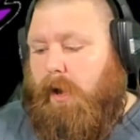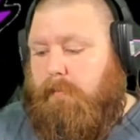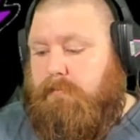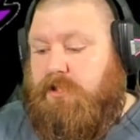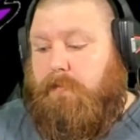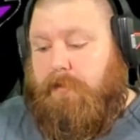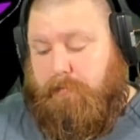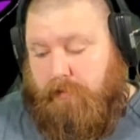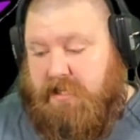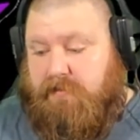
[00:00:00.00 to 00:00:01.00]
So for the
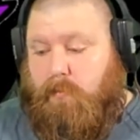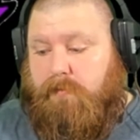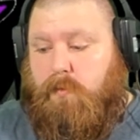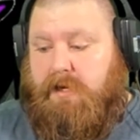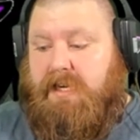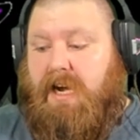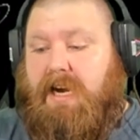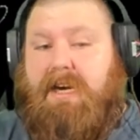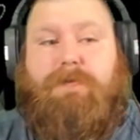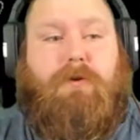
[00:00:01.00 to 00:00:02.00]
price of
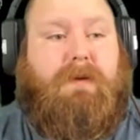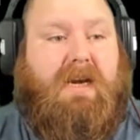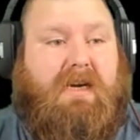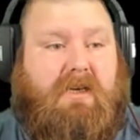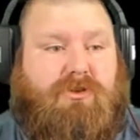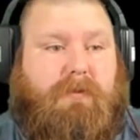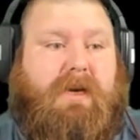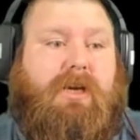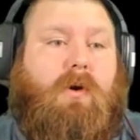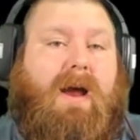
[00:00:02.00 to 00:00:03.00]
$149, if you're beginning the
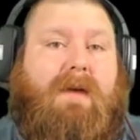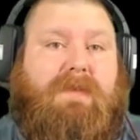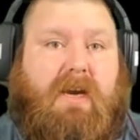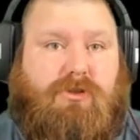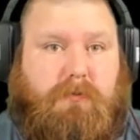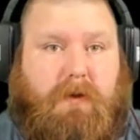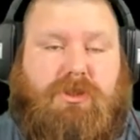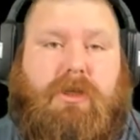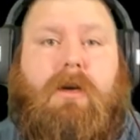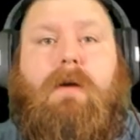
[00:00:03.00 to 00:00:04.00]
streaming and you don't have the extra
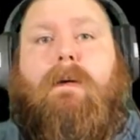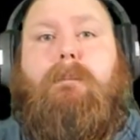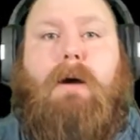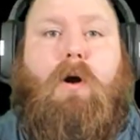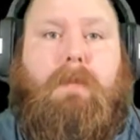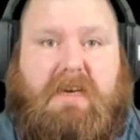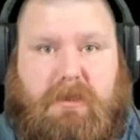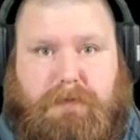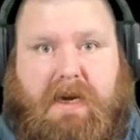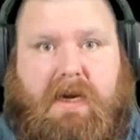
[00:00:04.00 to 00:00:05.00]
budget, by all
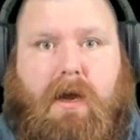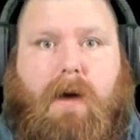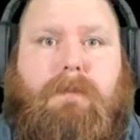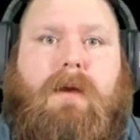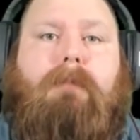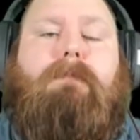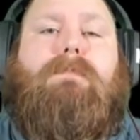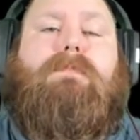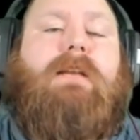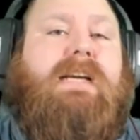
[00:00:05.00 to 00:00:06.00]
means, pick it up.
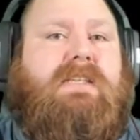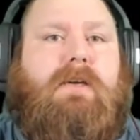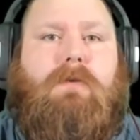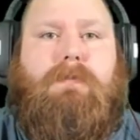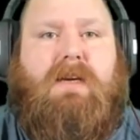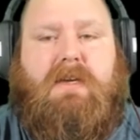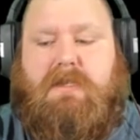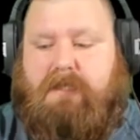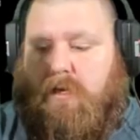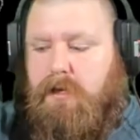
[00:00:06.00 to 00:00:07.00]
Please do,
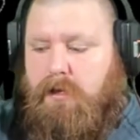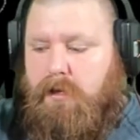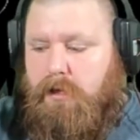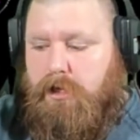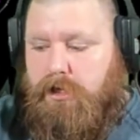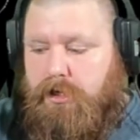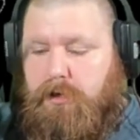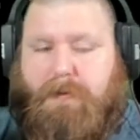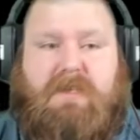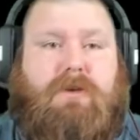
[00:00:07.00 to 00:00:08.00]
because
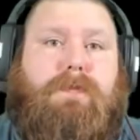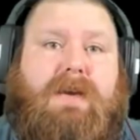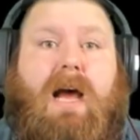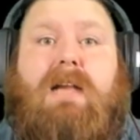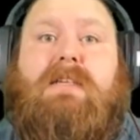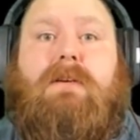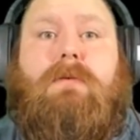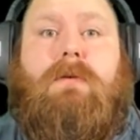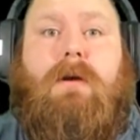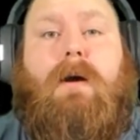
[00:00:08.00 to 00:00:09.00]
you'd be stupid not to.
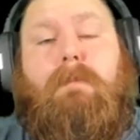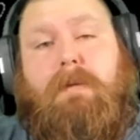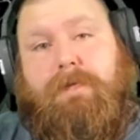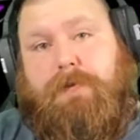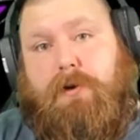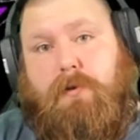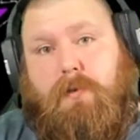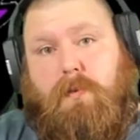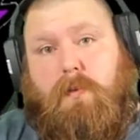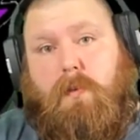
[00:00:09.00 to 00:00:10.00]
But if
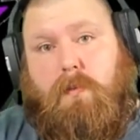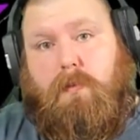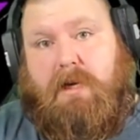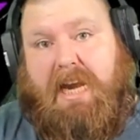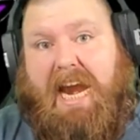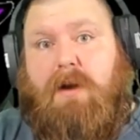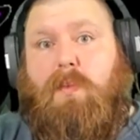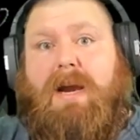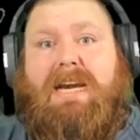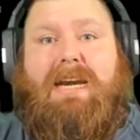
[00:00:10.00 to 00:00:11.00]
you can
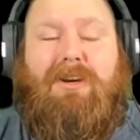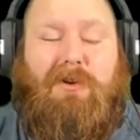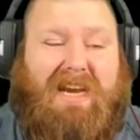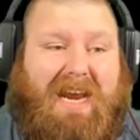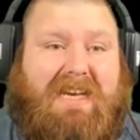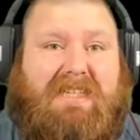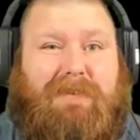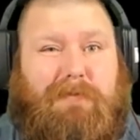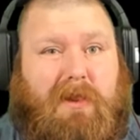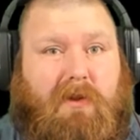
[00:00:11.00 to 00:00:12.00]
wait and you can save
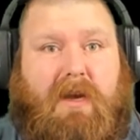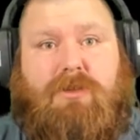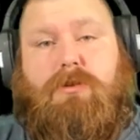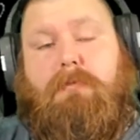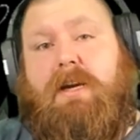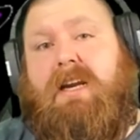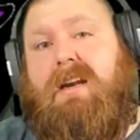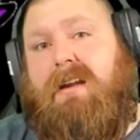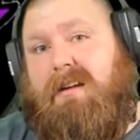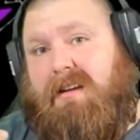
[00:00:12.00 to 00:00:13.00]
up the little extra money,
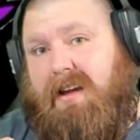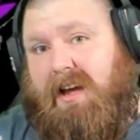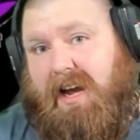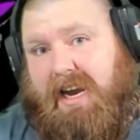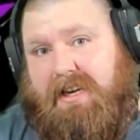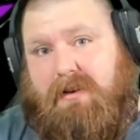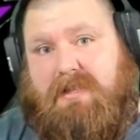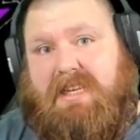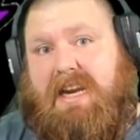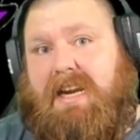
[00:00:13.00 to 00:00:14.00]
I do
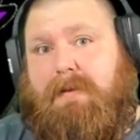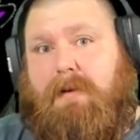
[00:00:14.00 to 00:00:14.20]
say